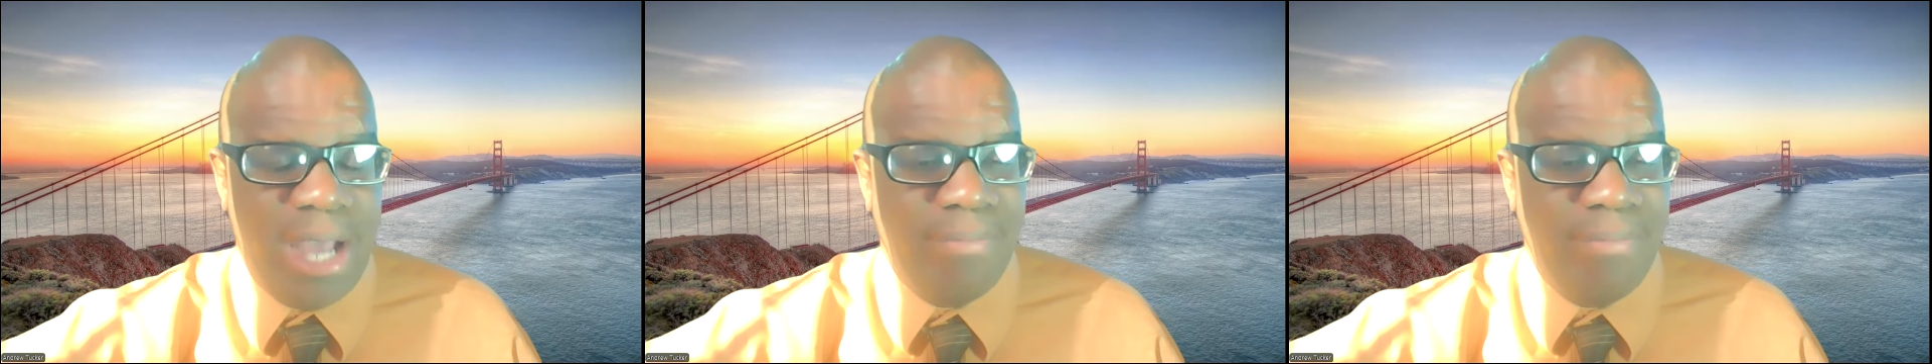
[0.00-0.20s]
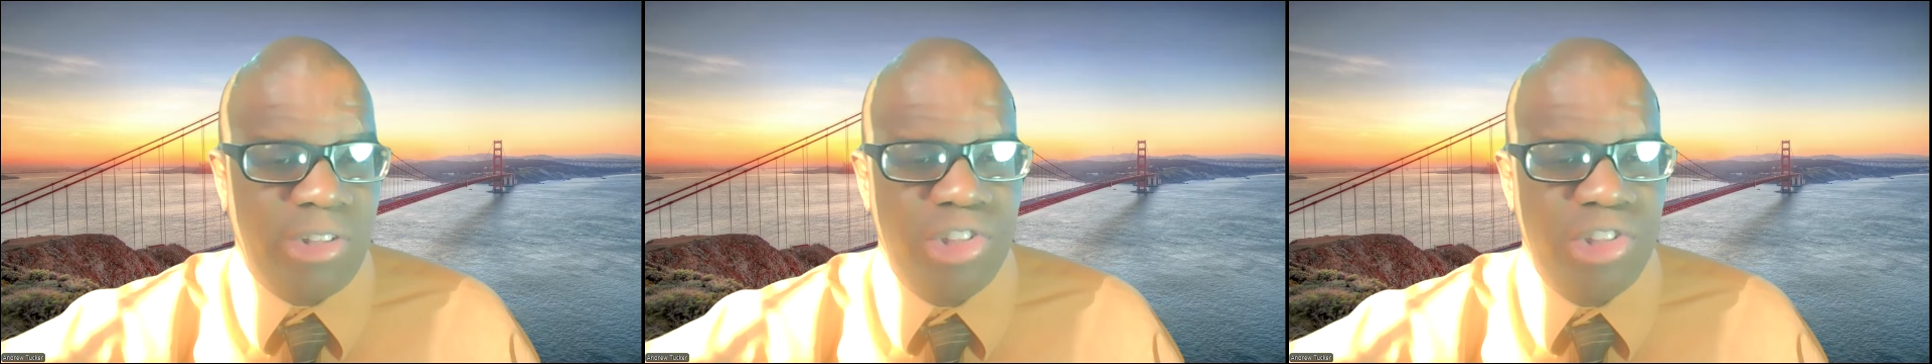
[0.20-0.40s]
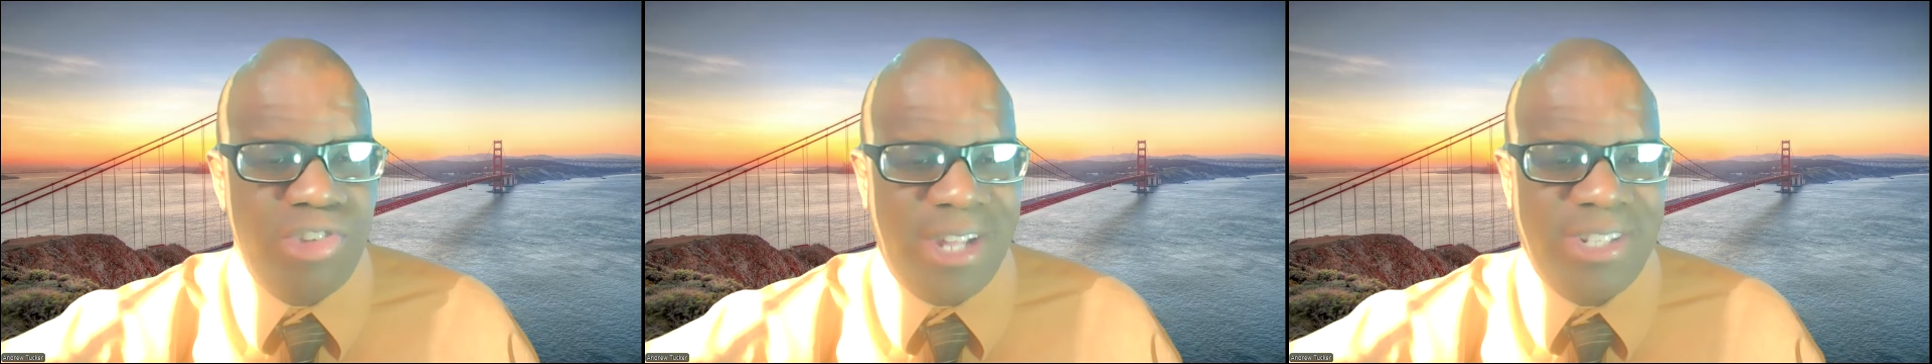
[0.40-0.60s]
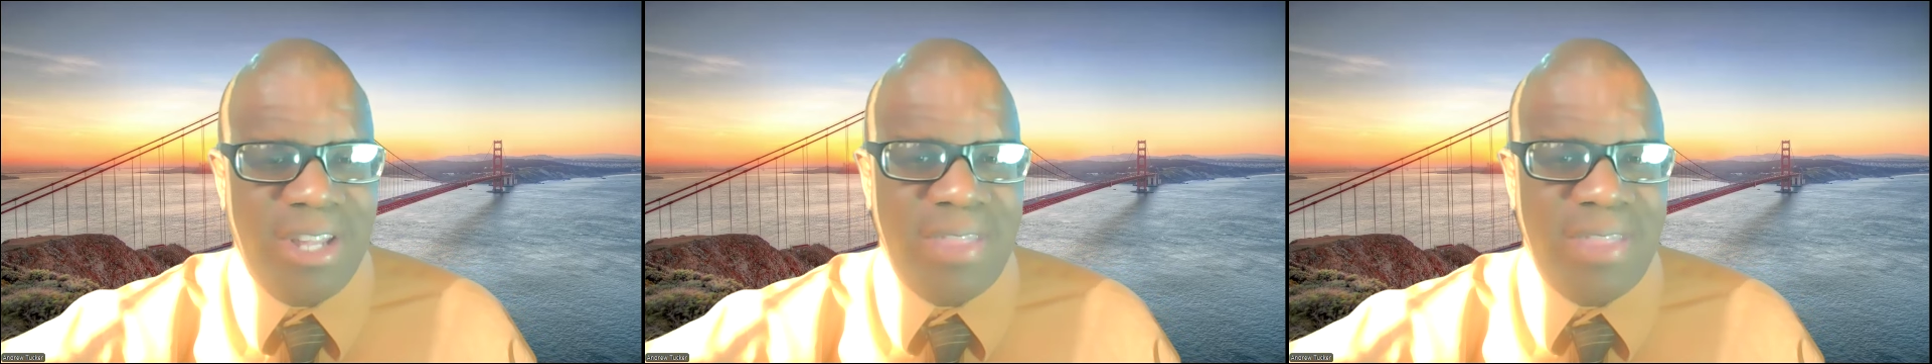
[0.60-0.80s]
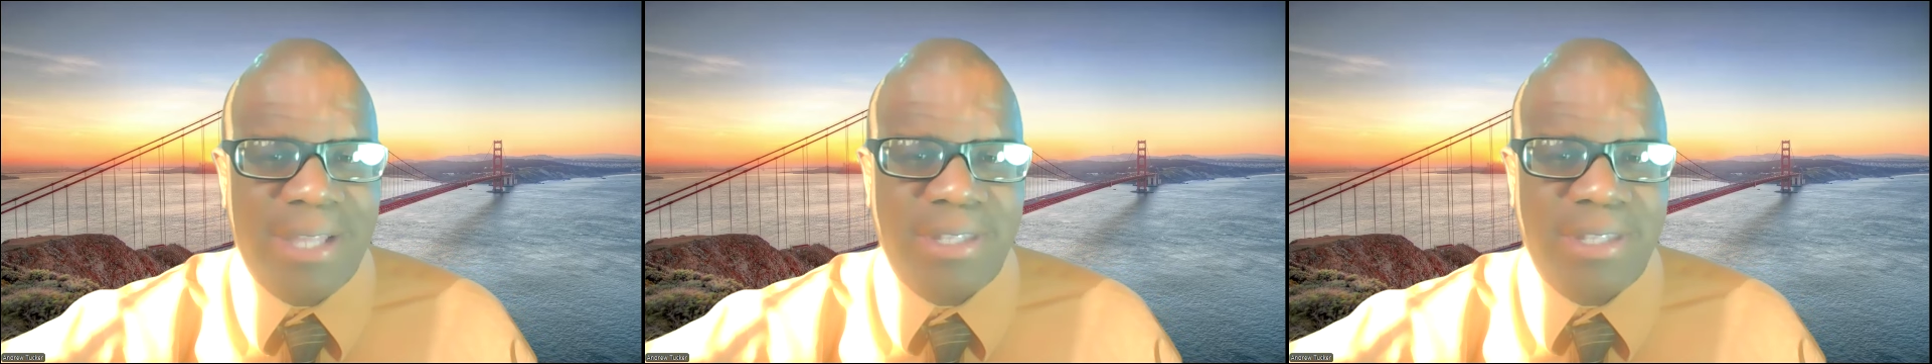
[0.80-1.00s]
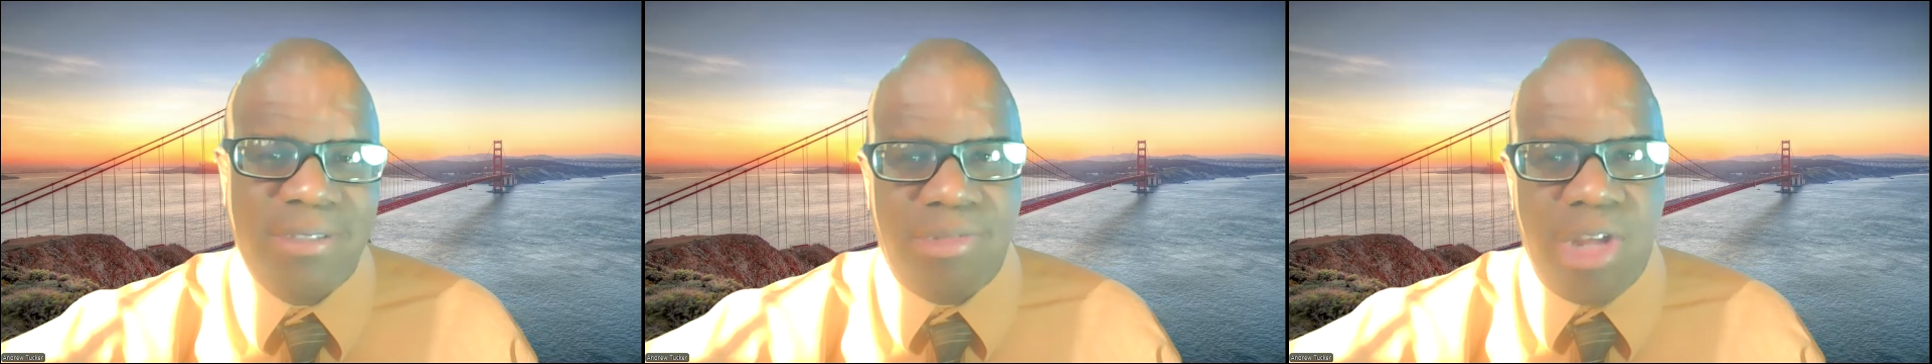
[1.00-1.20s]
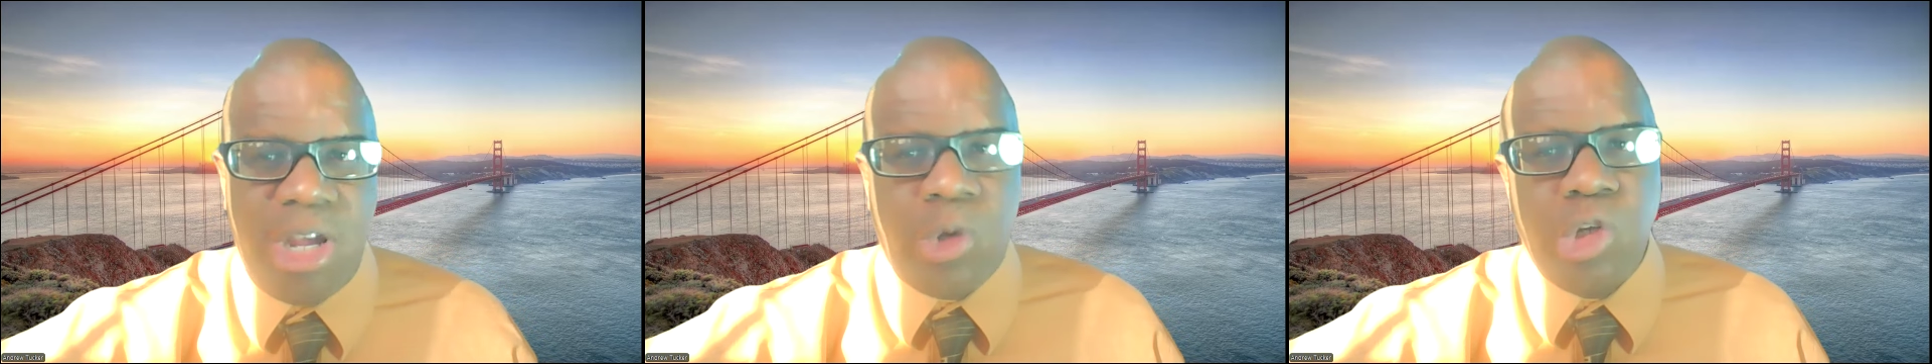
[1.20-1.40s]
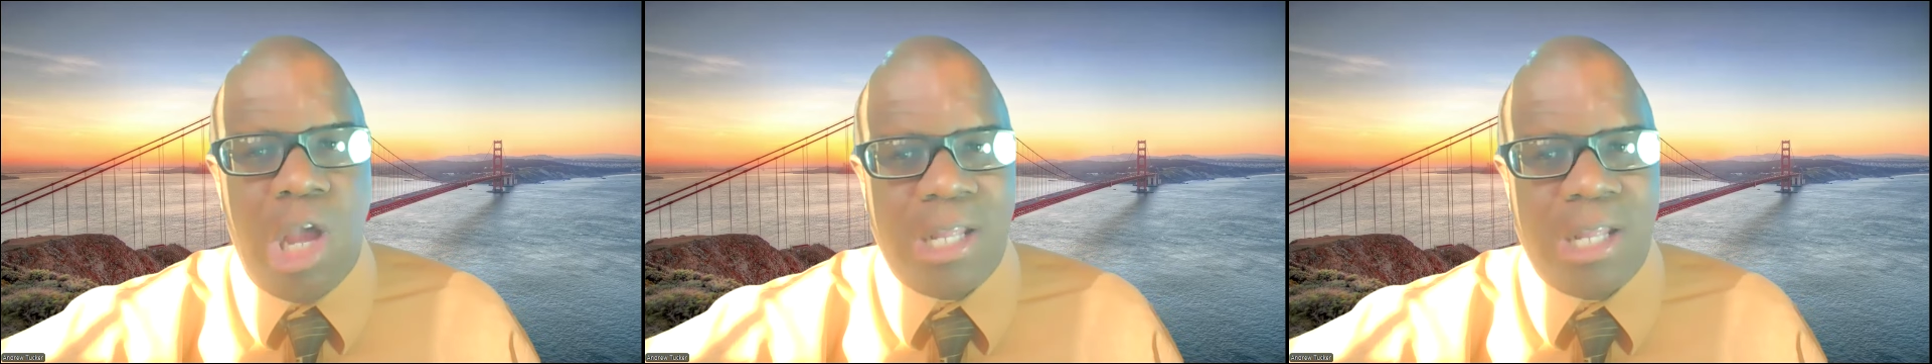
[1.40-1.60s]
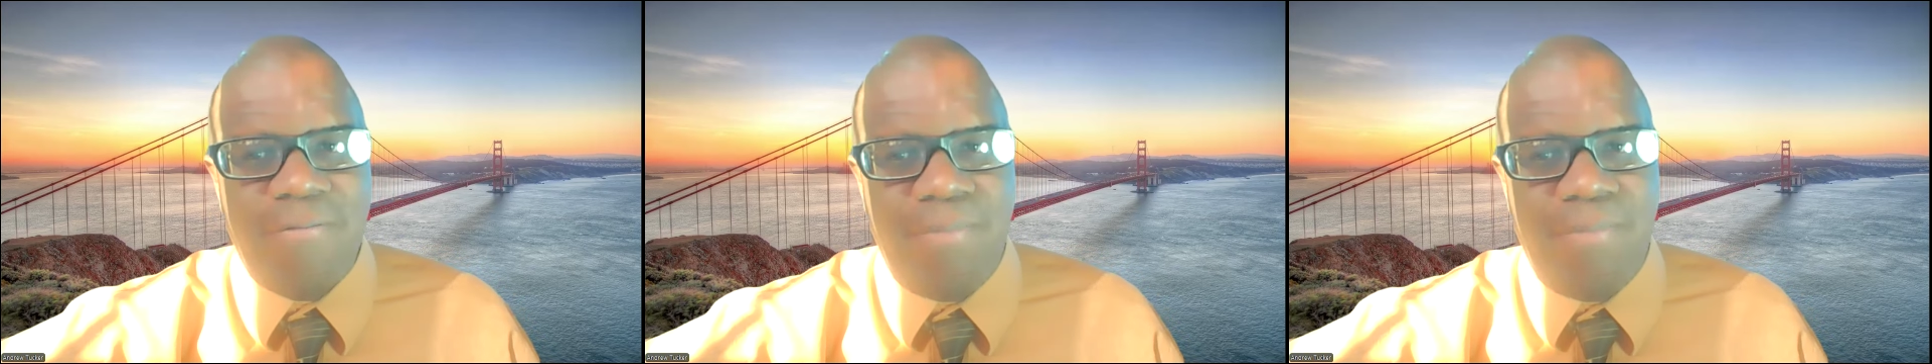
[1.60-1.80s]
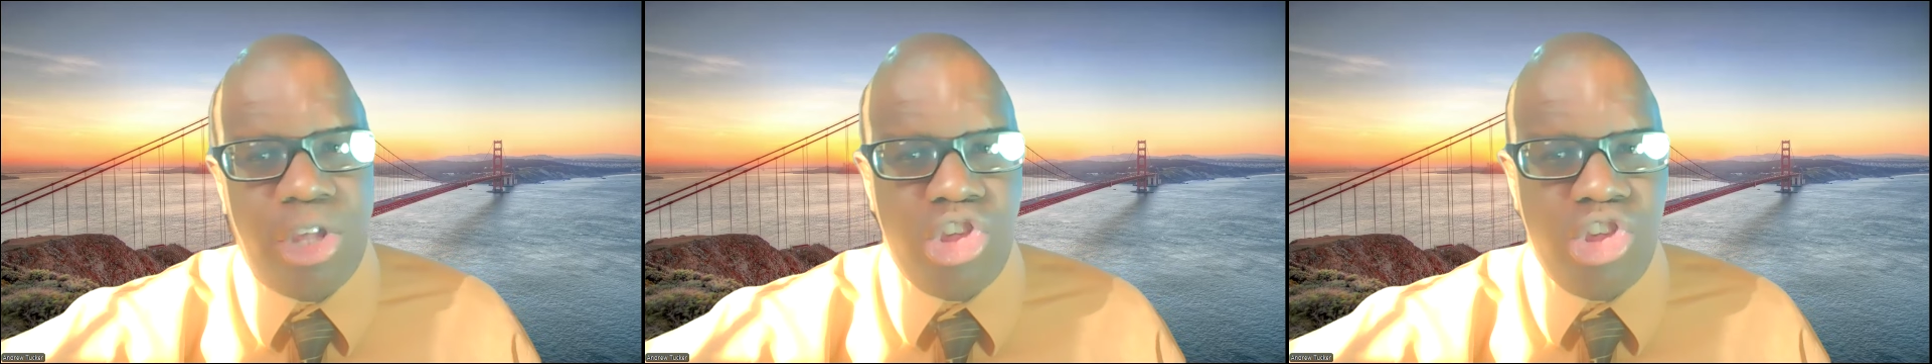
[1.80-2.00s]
I'm not suggesting that there could not have been a